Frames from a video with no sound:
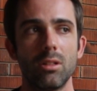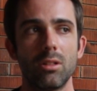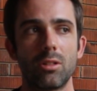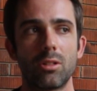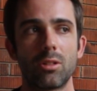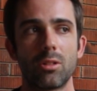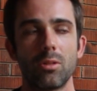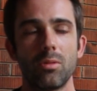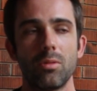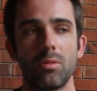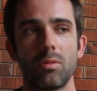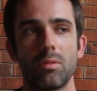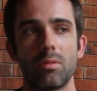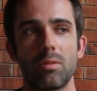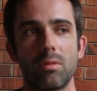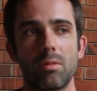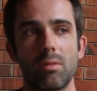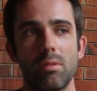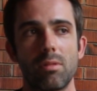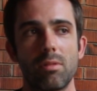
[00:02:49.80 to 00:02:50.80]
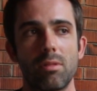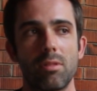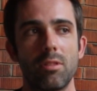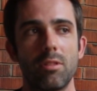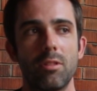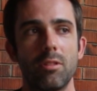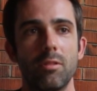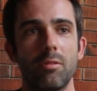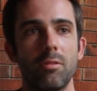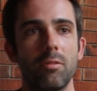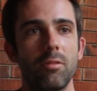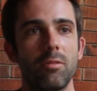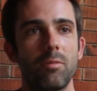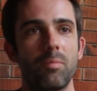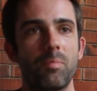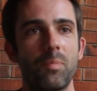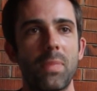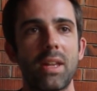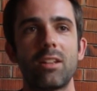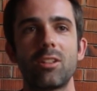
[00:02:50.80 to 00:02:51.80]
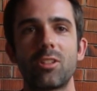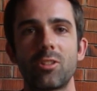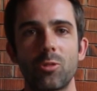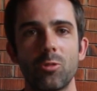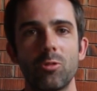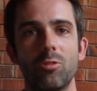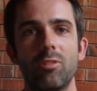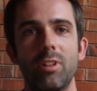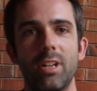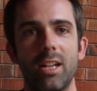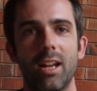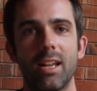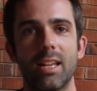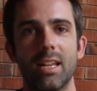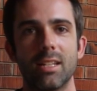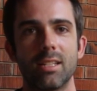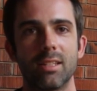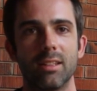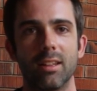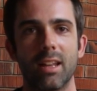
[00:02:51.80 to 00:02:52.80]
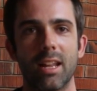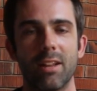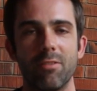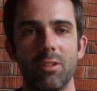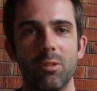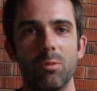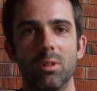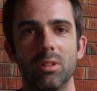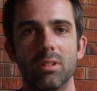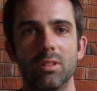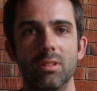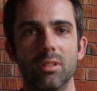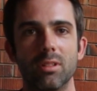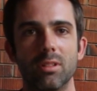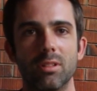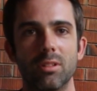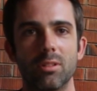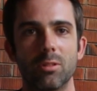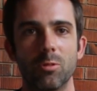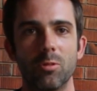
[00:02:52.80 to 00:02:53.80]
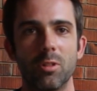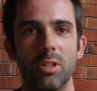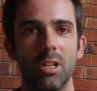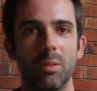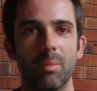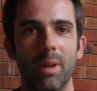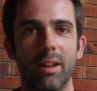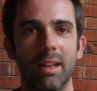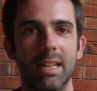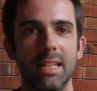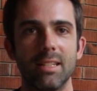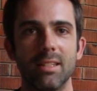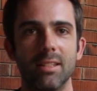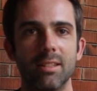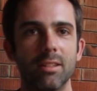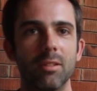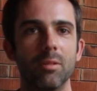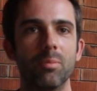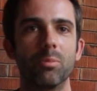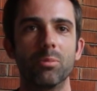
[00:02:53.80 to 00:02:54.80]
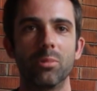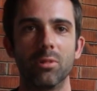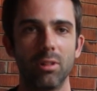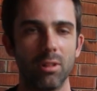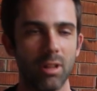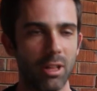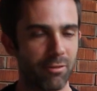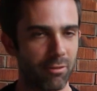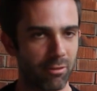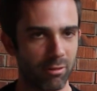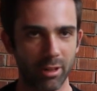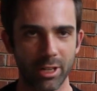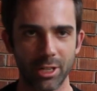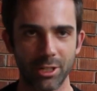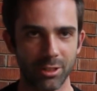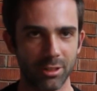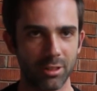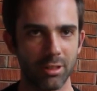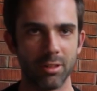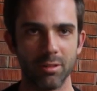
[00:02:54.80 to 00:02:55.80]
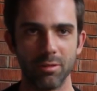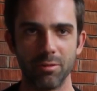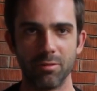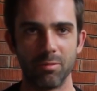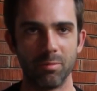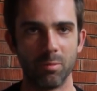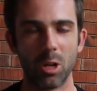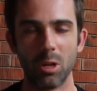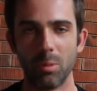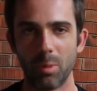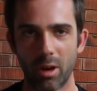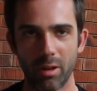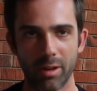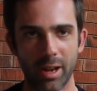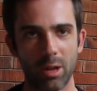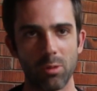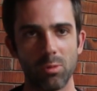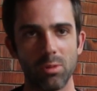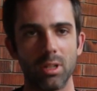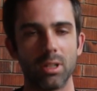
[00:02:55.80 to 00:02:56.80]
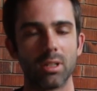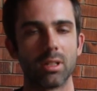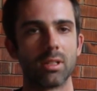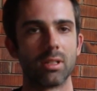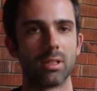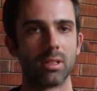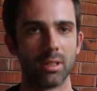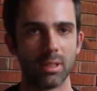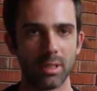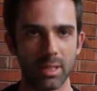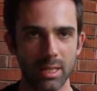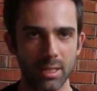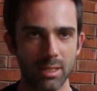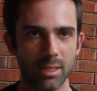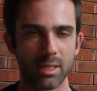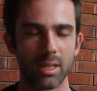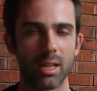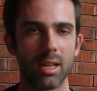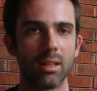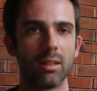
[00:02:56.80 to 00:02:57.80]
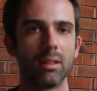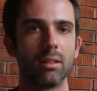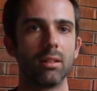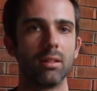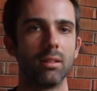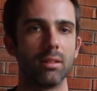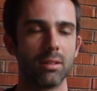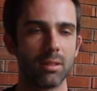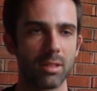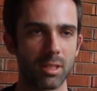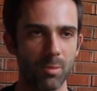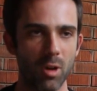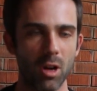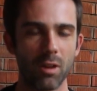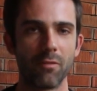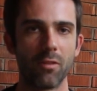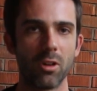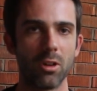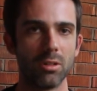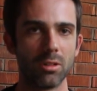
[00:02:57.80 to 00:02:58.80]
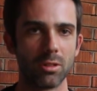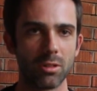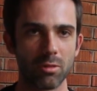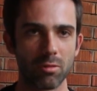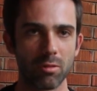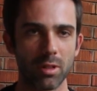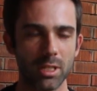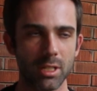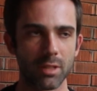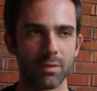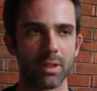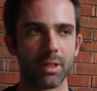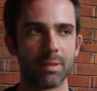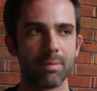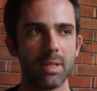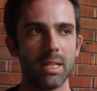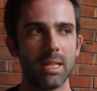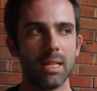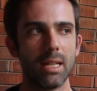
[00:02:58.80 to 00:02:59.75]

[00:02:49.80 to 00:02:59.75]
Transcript: So the big story, I guess, that everyone's talking about is the proliferation of mobile networks and internet and smartphones and the rest of it.